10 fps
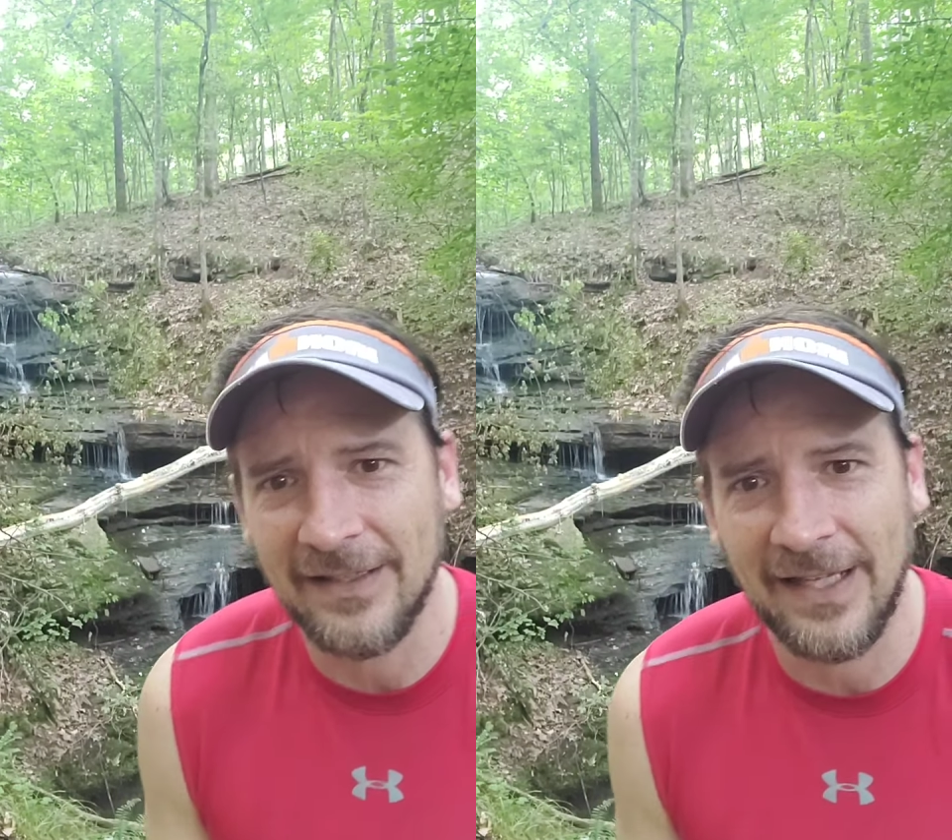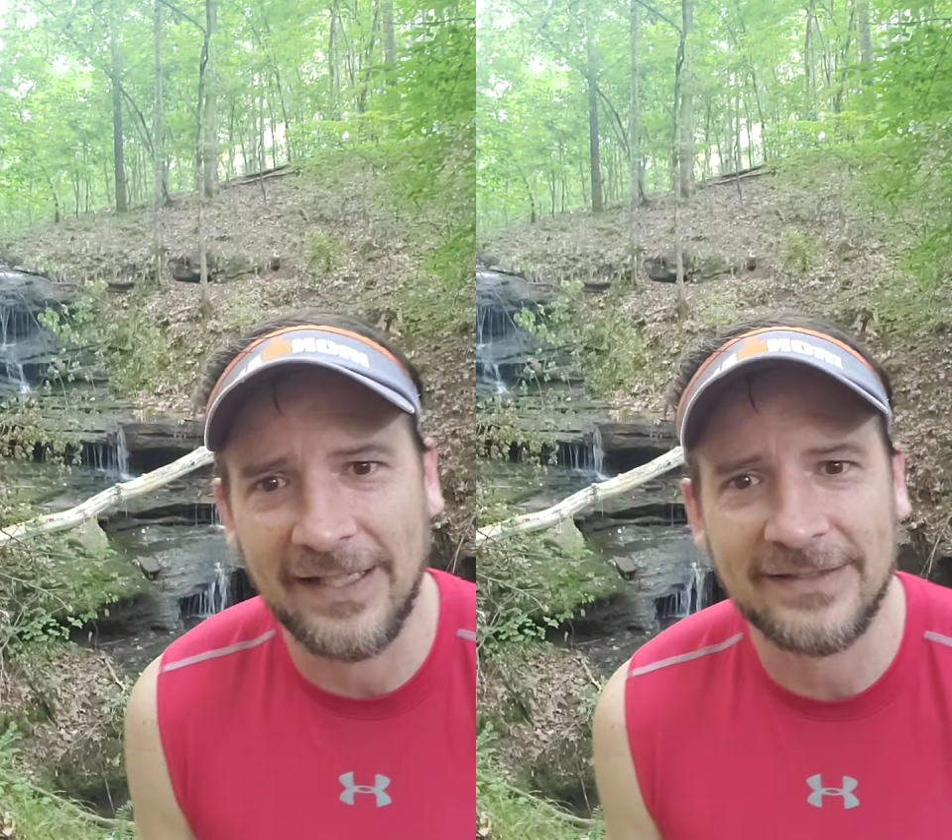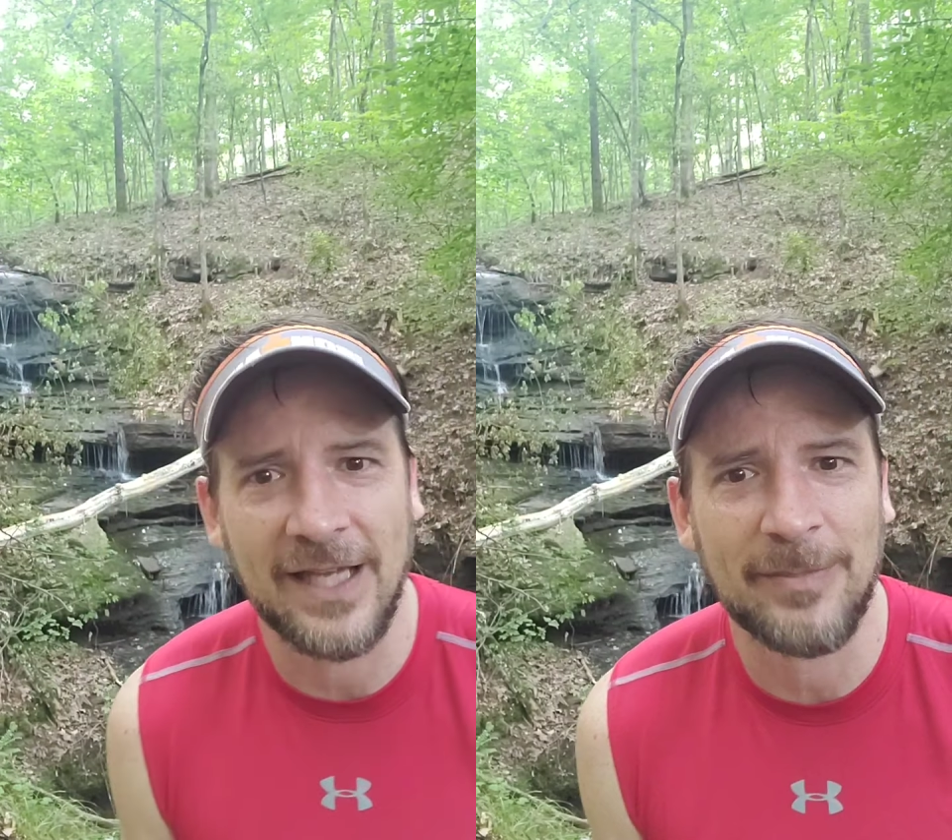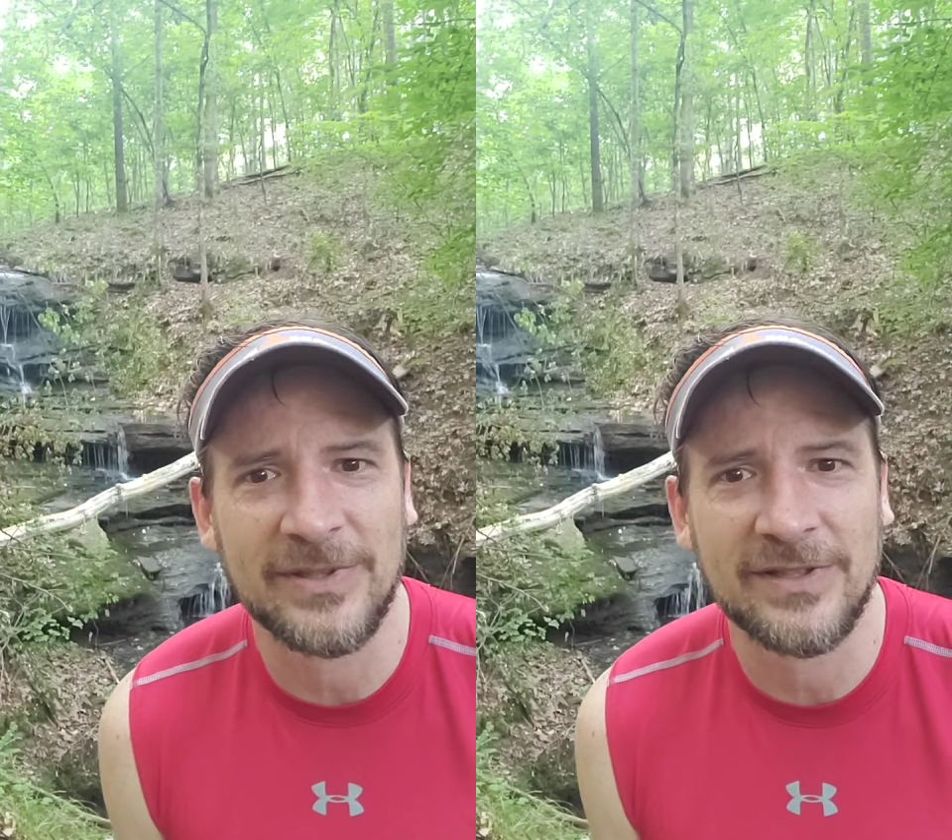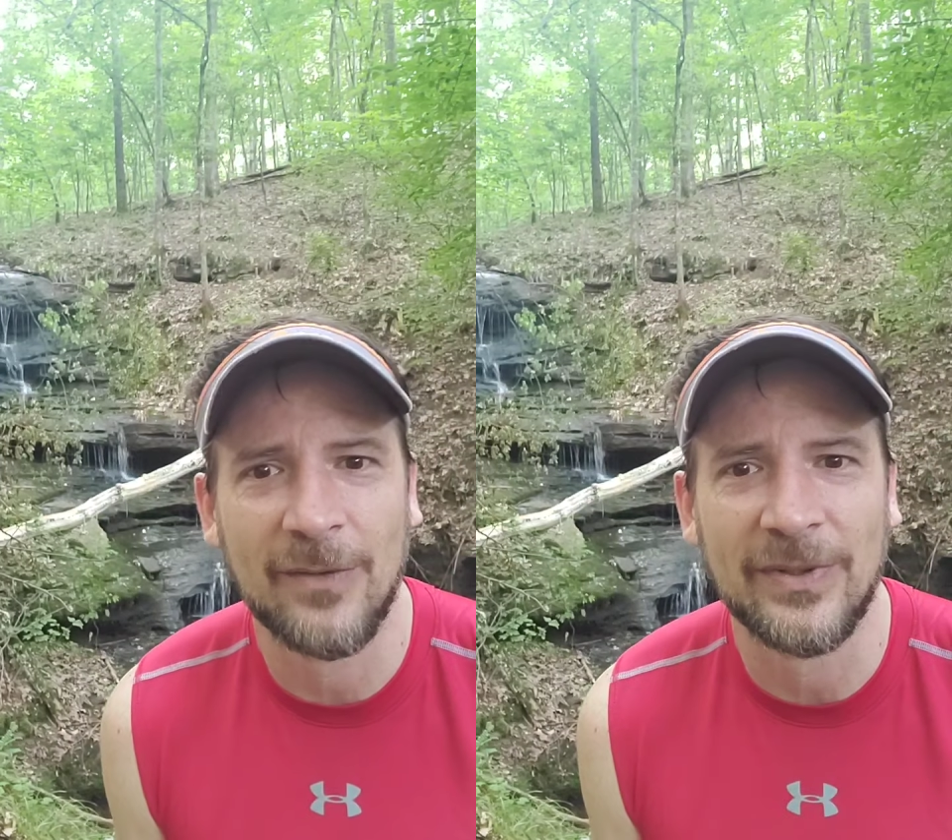latest
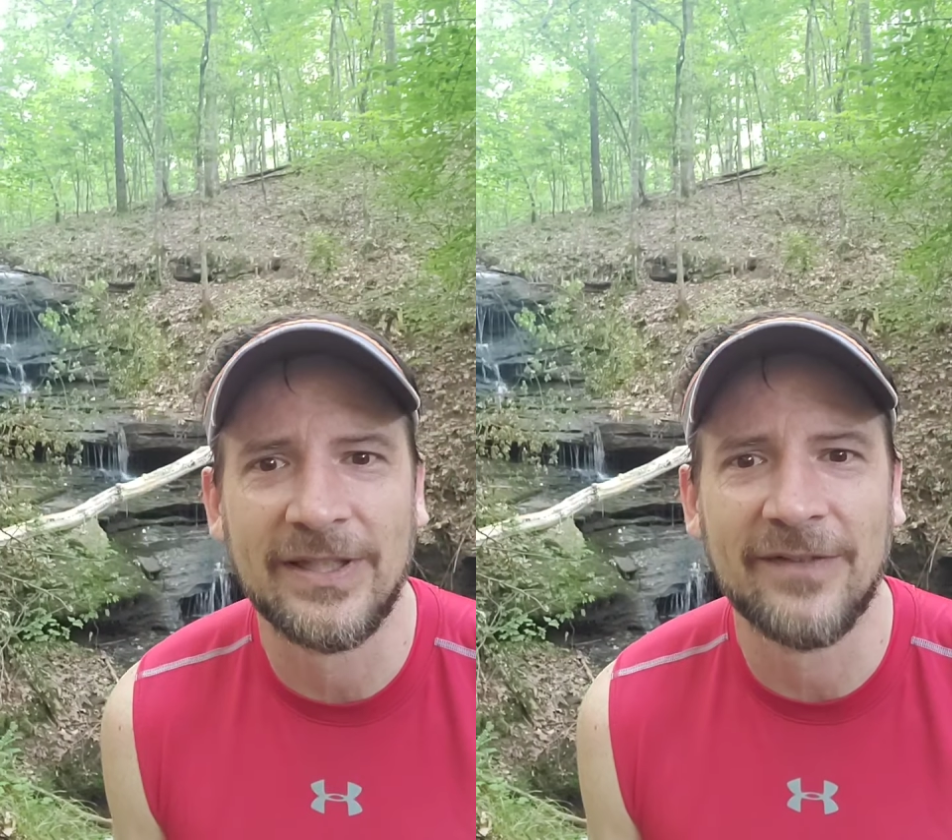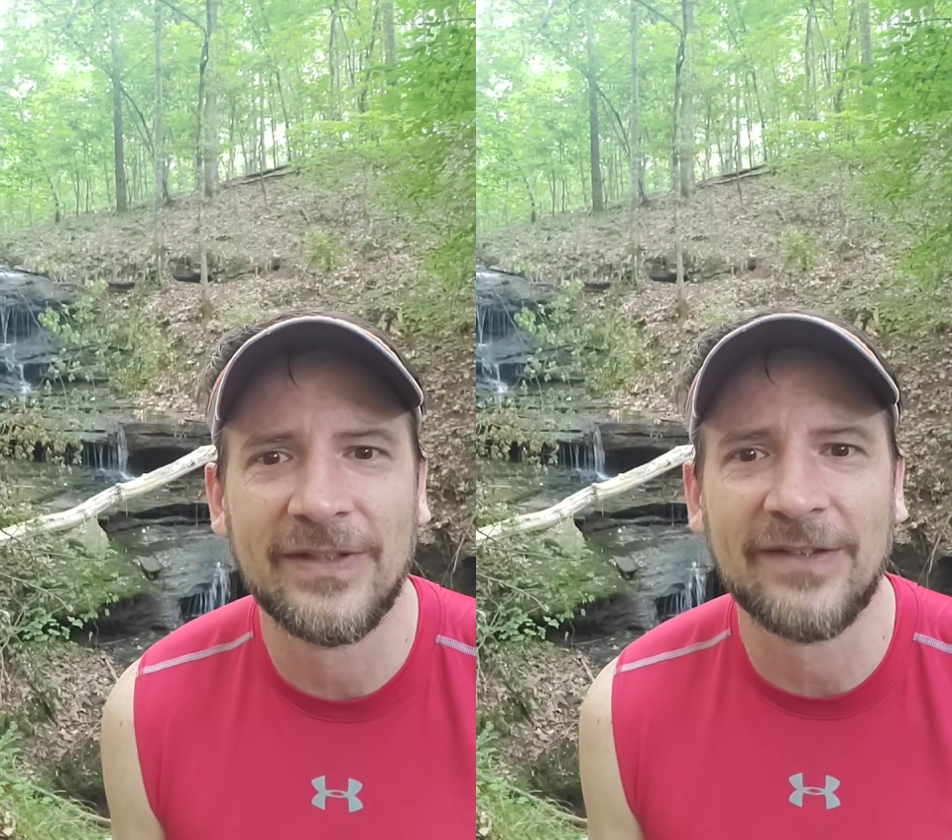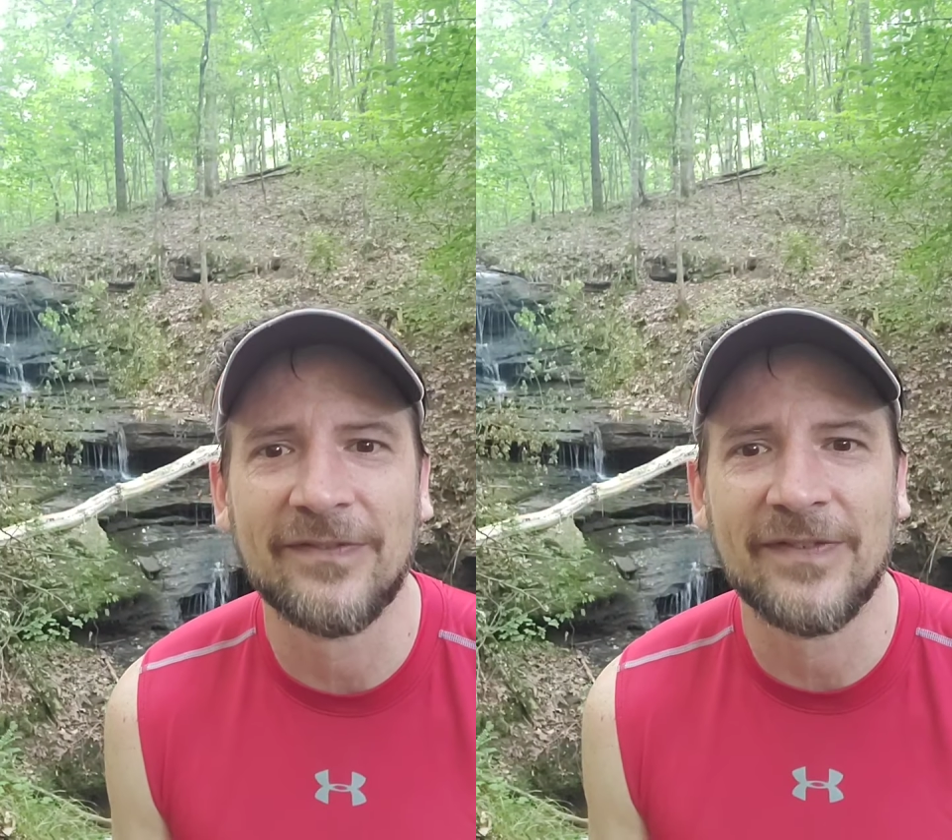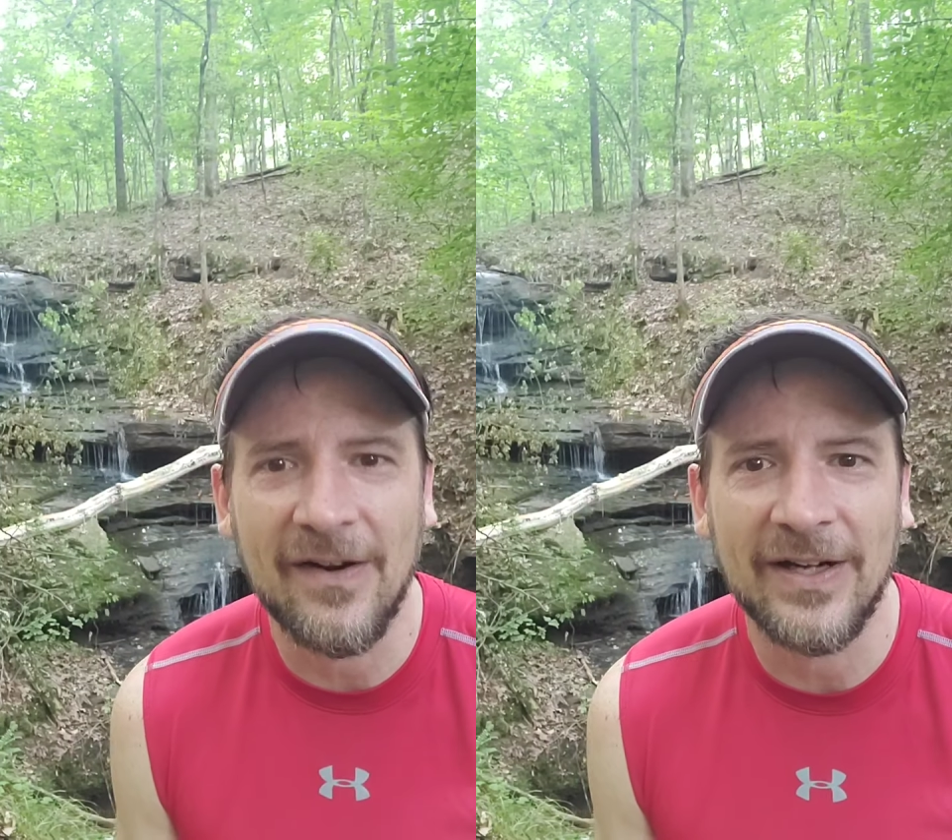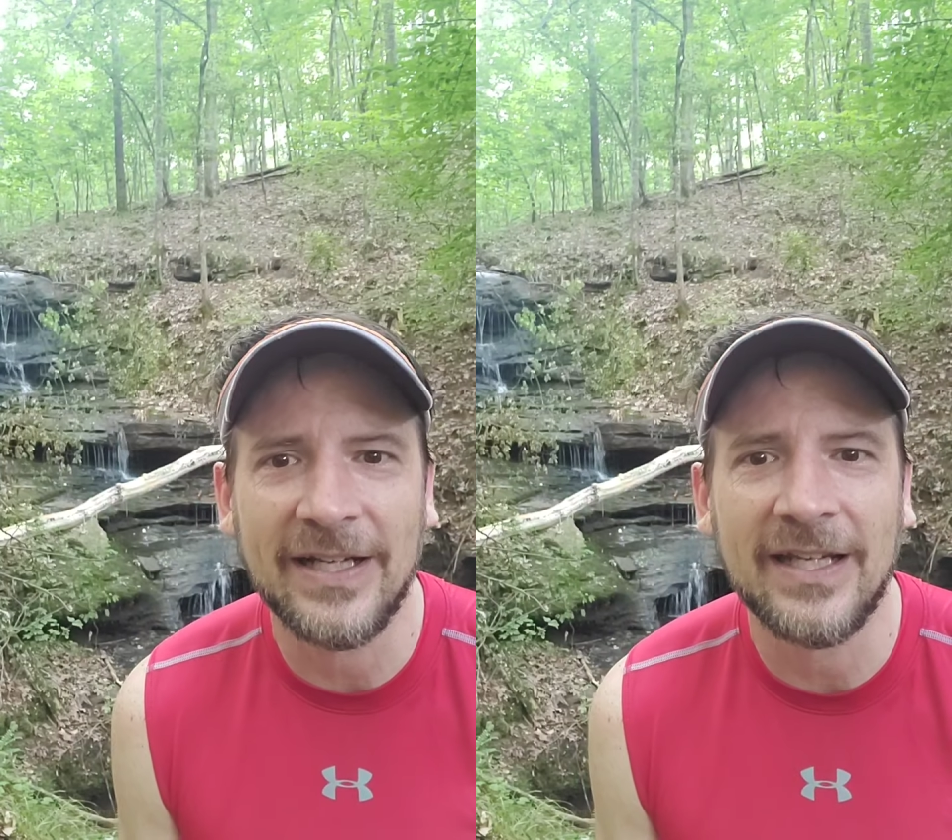episode with Tiffany
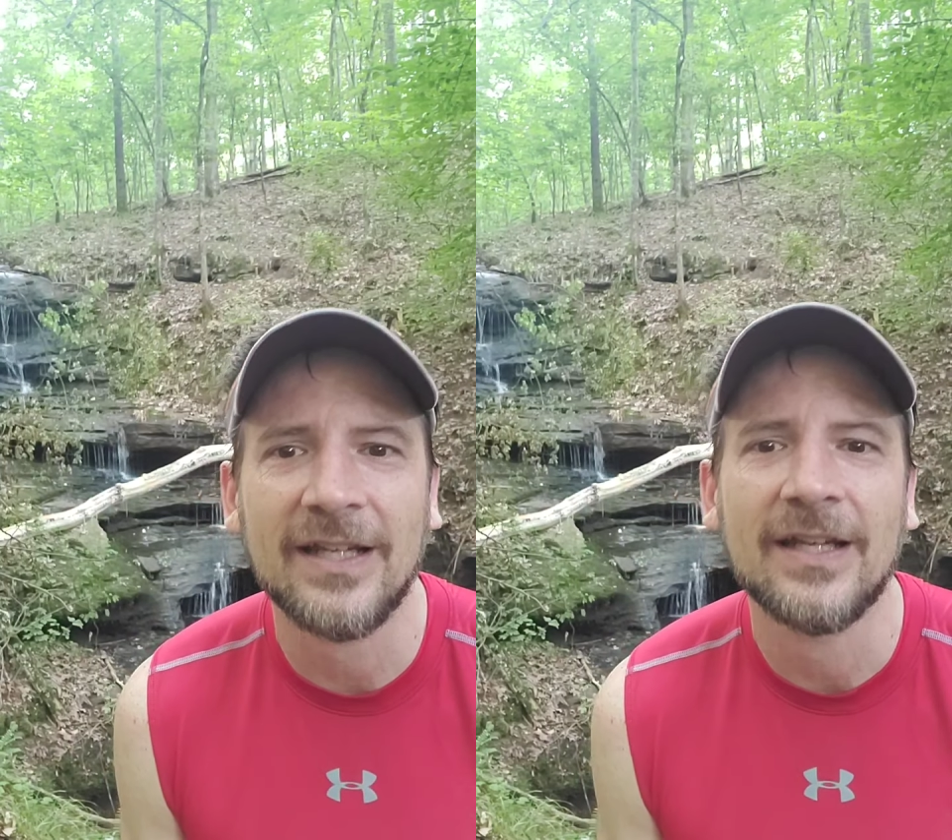Ferrig.